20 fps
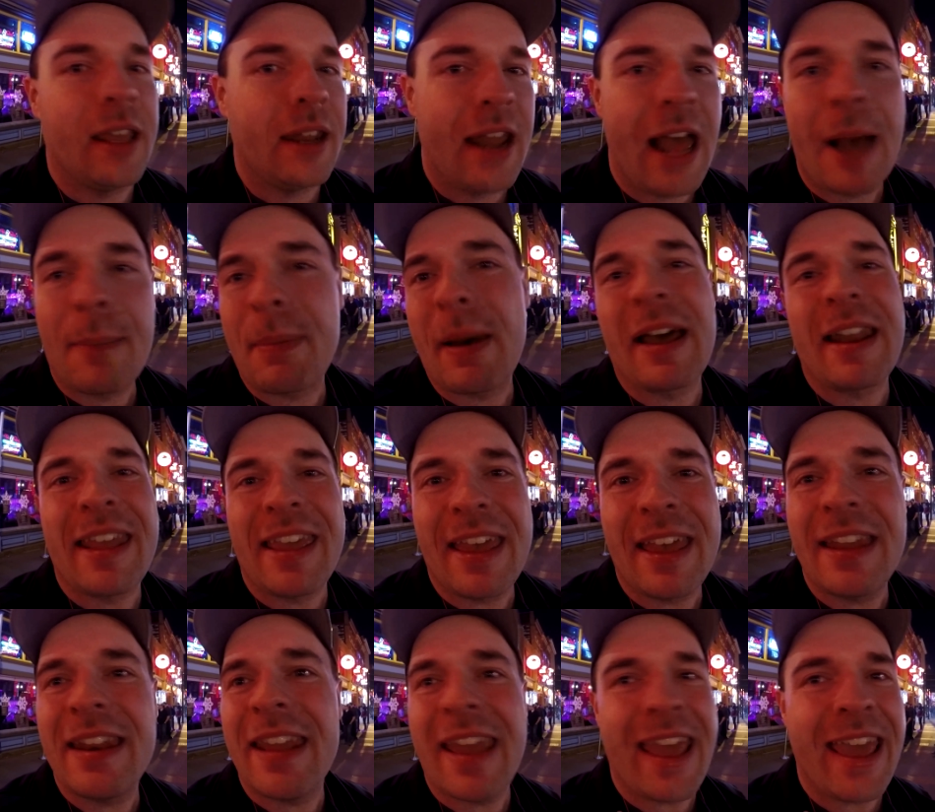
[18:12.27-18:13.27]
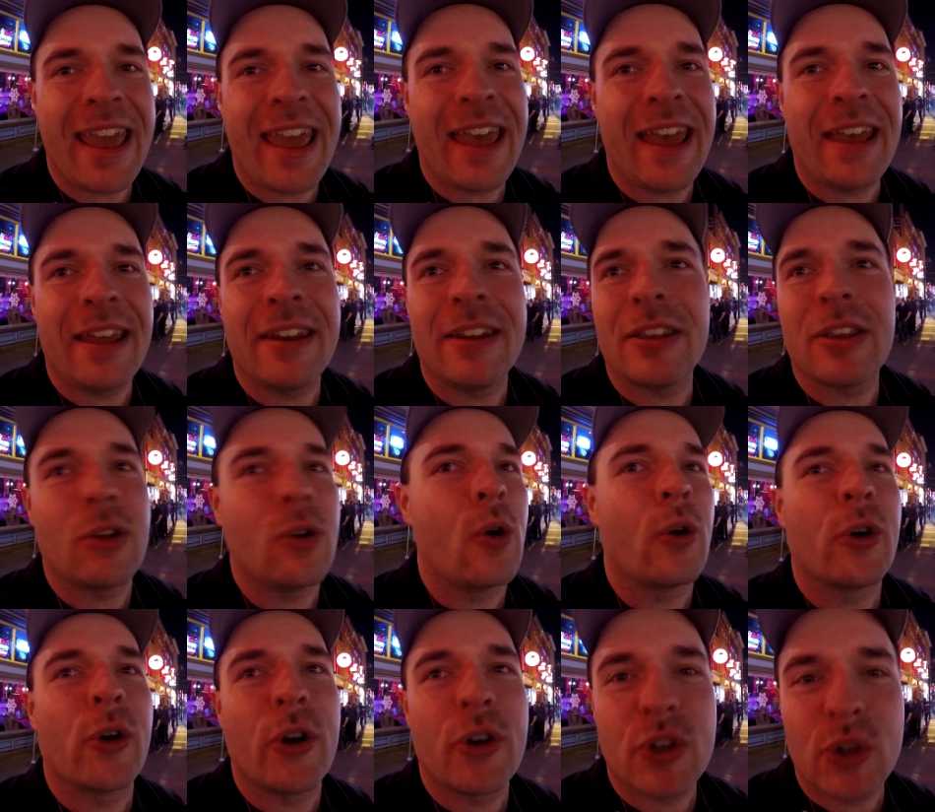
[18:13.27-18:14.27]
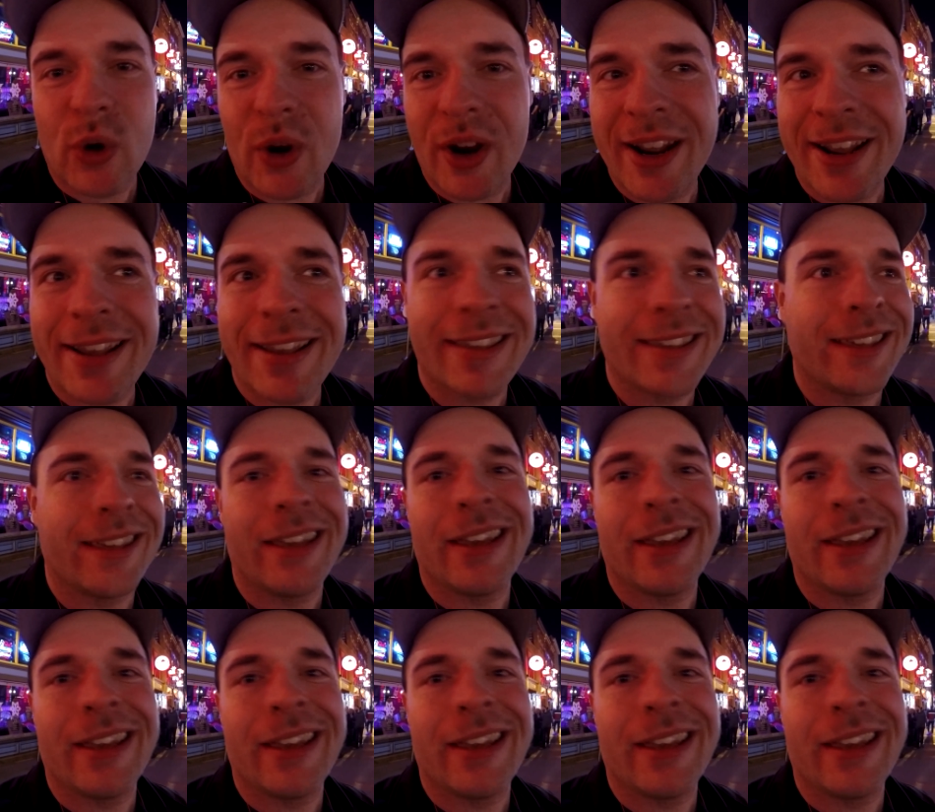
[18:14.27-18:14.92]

hop on in, and you can order a drink